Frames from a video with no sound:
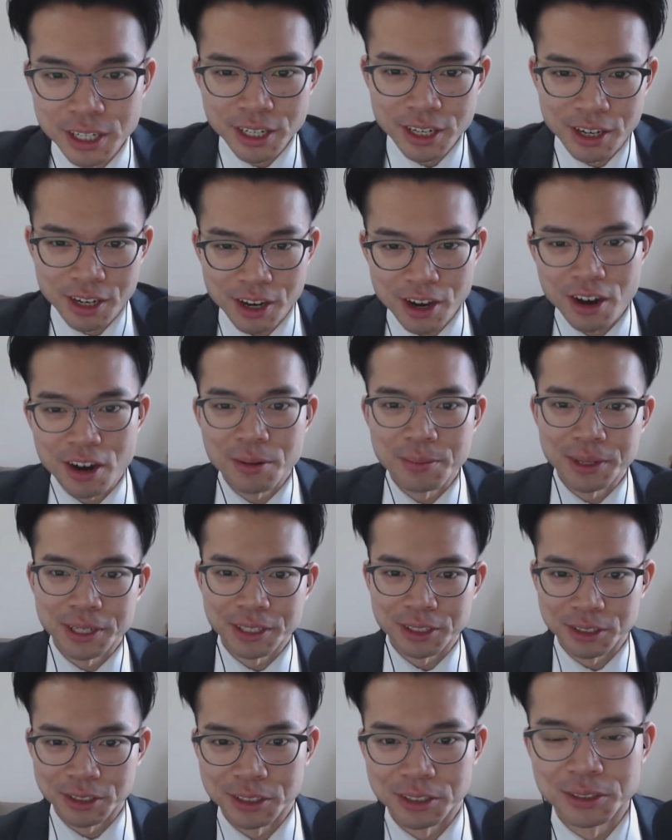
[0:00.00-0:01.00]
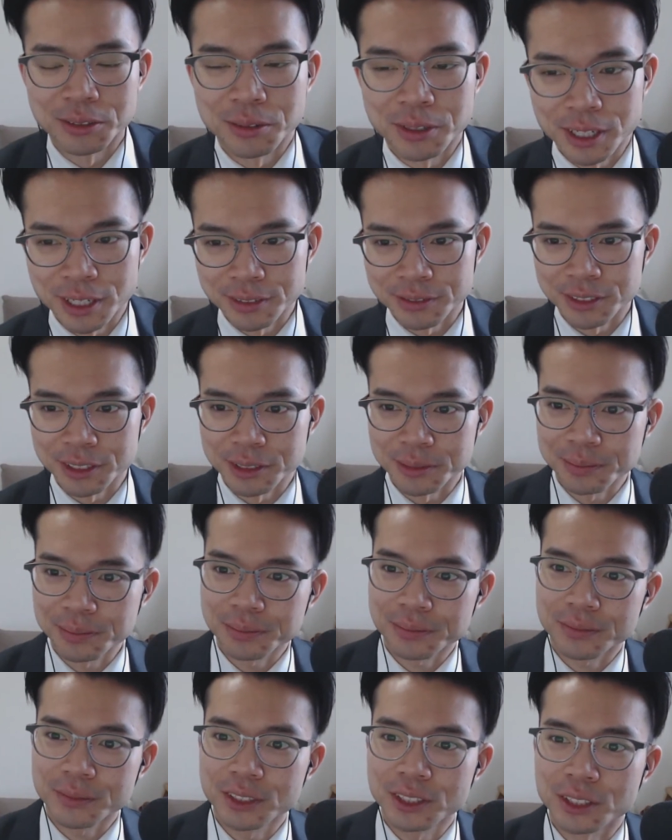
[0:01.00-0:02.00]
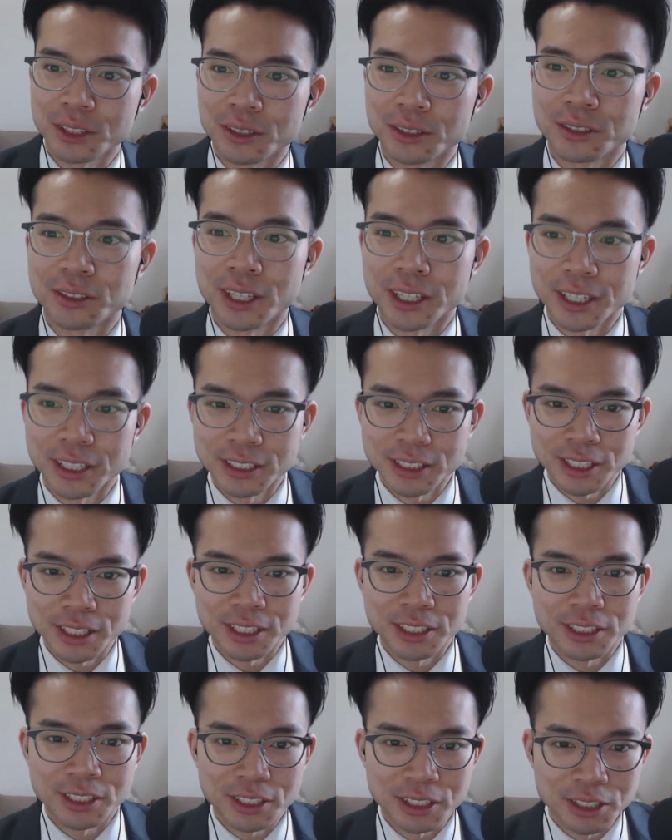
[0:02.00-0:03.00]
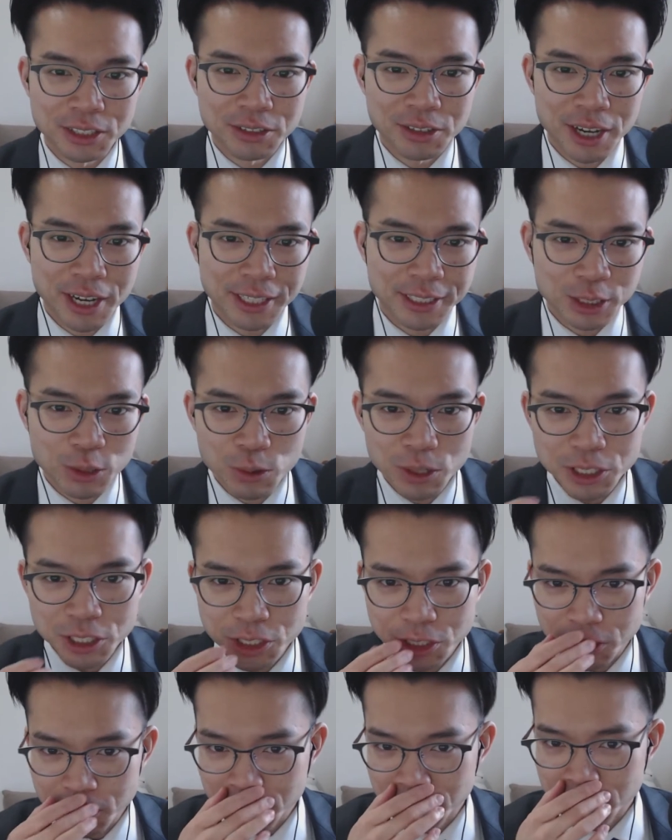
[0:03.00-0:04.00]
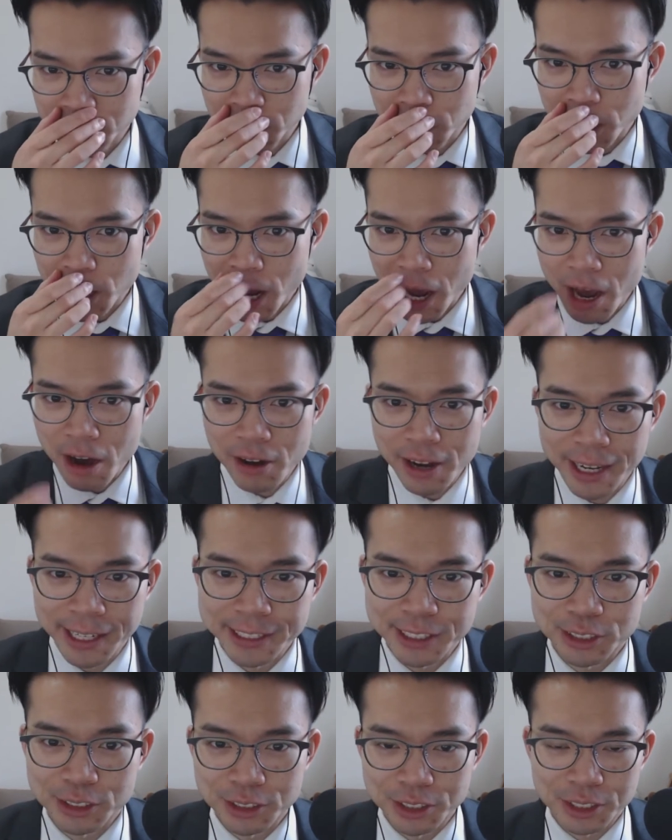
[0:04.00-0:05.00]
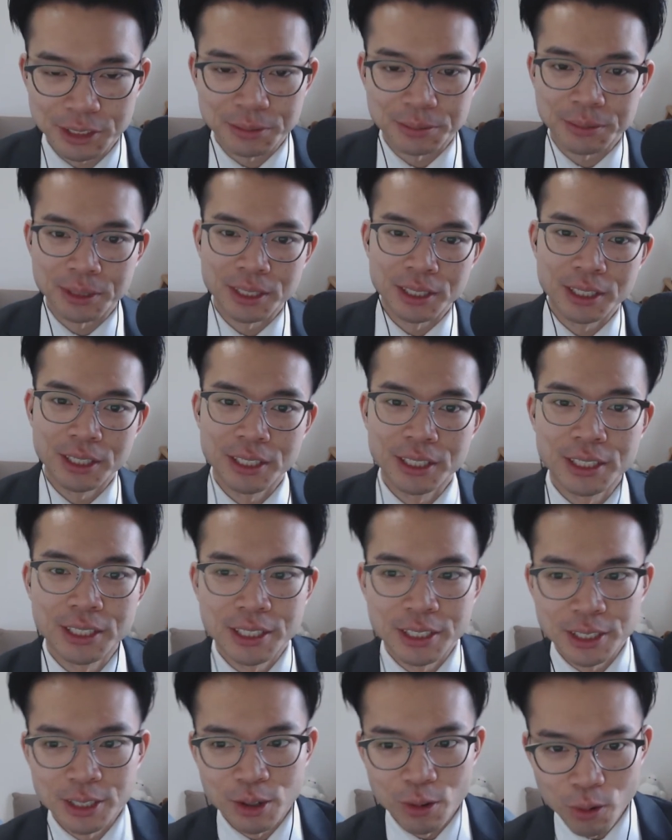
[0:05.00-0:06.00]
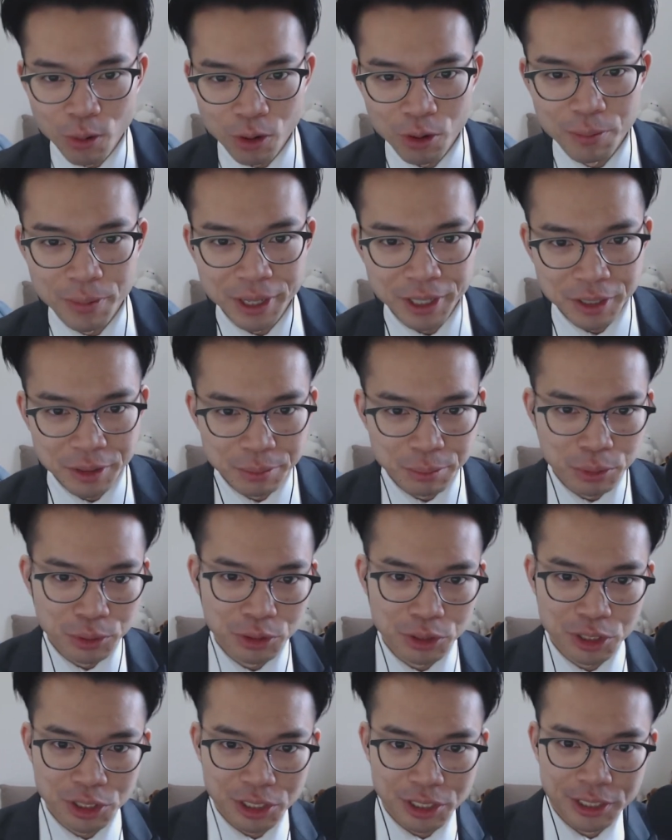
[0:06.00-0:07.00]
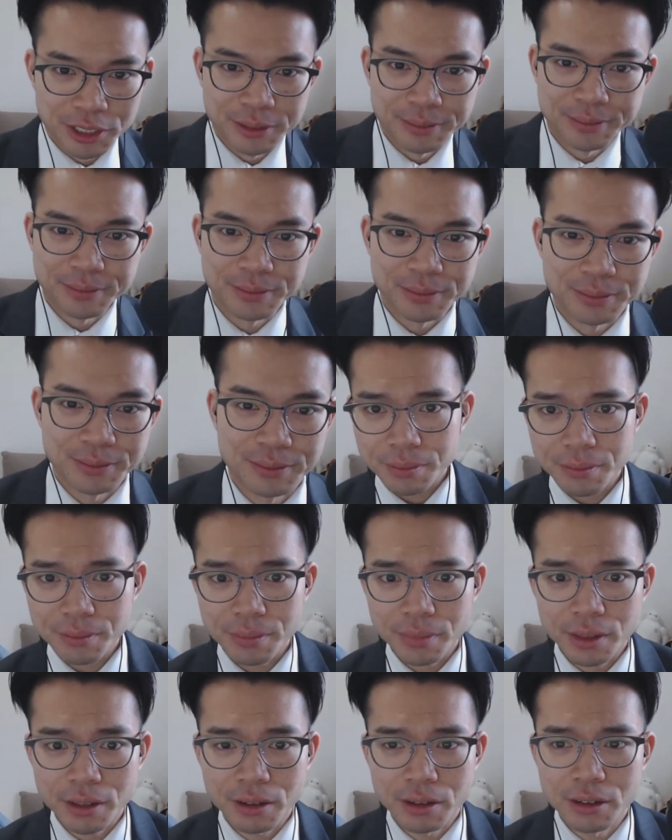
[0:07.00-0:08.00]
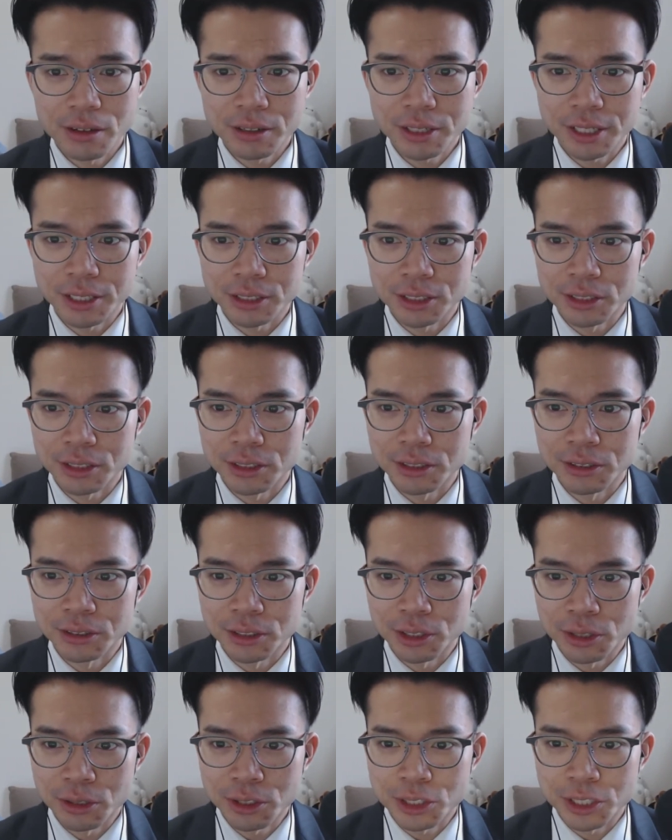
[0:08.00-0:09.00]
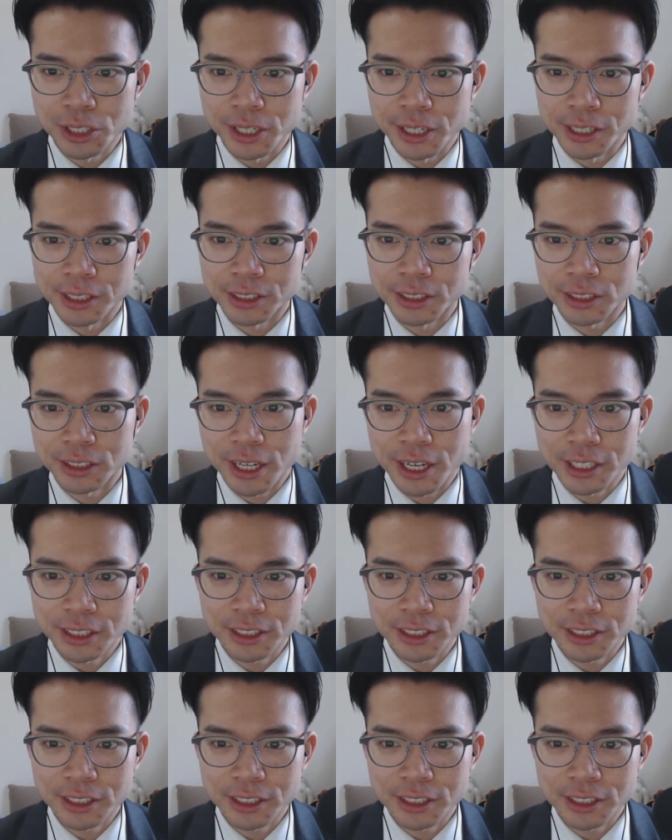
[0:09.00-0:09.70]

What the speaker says: a comment or whatever. So, like I said, you ask questions, I'll answer them or make up bullshit. Okay, so Yoshi asked